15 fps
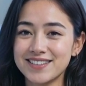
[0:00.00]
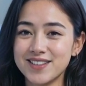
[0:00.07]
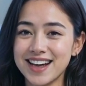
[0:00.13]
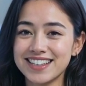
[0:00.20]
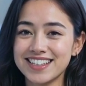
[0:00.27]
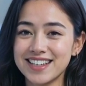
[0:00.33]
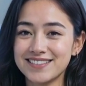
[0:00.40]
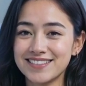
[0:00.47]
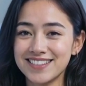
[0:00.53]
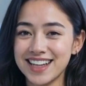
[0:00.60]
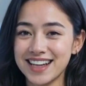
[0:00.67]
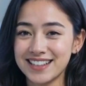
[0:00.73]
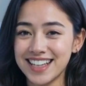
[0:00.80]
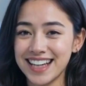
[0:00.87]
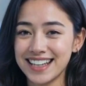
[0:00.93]
Once you've
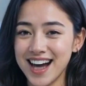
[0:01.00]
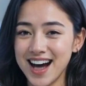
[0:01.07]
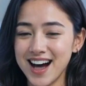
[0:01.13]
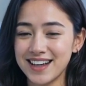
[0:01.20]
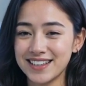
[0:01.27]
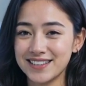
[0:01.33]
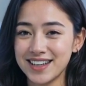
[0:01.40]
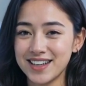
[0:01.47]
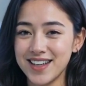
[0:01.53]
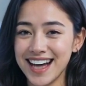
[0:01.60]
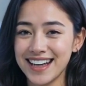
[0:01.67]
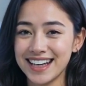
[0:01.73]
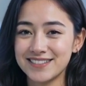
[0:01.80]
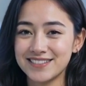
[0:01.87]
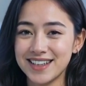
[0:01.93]
filled in all the
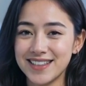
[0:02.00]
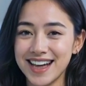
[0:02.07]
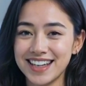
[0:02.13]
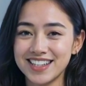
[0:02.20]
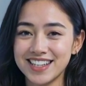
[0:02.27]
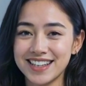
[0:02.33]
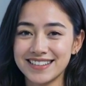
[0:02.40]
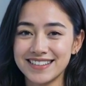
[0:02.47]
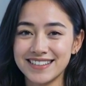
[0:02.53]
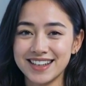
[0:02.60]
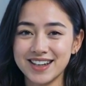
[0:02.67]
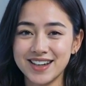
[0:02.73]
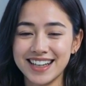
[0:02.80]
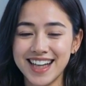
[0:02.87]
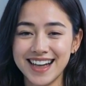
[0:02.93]
required information,
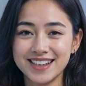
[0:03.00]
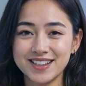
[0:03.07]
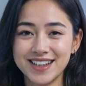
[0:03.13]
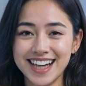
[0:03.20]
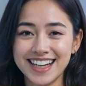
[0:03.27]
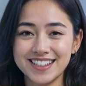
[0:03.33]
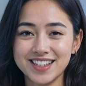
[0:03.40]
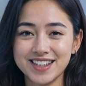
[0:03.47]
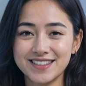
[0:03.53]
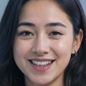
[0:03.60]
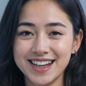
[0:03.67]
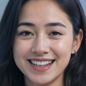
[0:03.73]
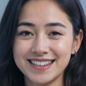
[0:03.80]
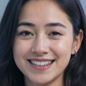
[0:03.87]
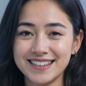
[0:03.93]
click on Create
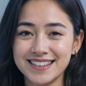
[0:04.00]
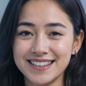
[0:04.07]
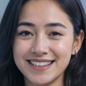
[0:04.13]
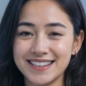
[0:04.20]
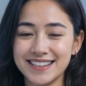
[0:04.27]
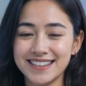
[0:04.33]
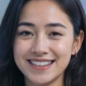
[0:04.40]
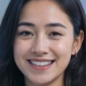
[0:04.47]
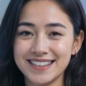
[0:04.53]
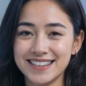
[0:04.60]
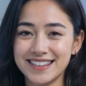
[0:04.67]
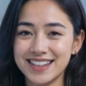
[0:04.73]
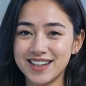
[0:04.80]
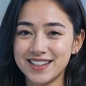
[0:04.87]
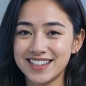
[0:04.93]
Server.
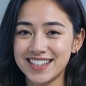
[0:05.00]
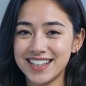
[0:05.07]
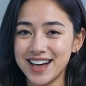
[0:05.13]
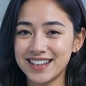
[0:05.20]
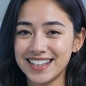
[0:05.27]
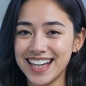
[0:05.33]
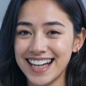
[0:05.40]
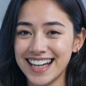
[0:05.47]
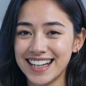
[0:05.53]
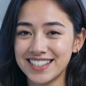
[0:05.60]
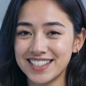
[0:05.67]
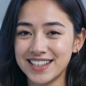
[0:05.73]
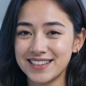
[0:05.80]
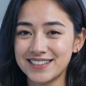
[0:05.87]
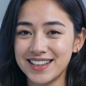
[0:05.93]
Your slow DNS
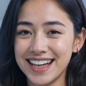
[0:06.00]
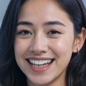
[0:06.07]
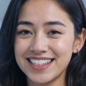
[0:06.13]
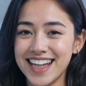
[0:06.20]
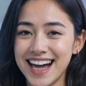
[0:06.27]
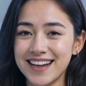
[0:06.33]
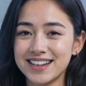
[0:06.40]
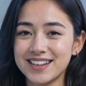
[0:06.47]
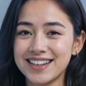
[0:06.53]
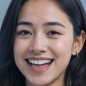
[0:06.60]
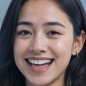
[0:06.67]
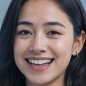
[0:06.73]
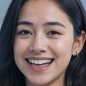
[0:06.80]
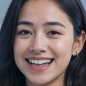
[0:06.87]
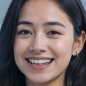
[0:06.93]
server is now
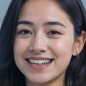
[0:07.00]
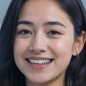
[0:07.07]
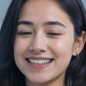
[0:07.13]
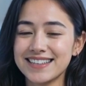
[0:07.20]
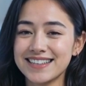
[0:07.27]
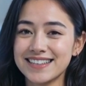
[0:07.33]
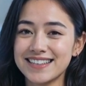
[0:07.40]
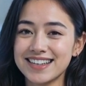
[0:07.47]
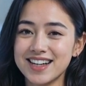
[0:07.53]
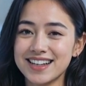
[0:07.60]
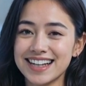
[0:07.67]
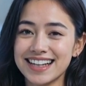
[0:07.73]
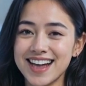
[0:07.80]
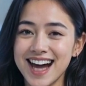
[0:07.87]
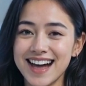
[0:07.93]
created you
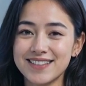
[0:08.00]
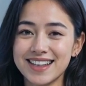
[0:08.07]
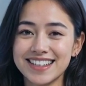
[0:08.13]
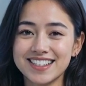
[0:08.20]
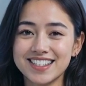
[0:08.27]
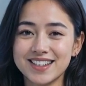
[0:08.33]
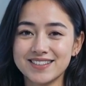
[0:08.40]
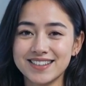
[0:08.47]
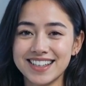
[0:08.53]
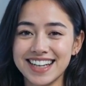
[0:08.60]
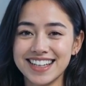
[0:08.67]
can copy the server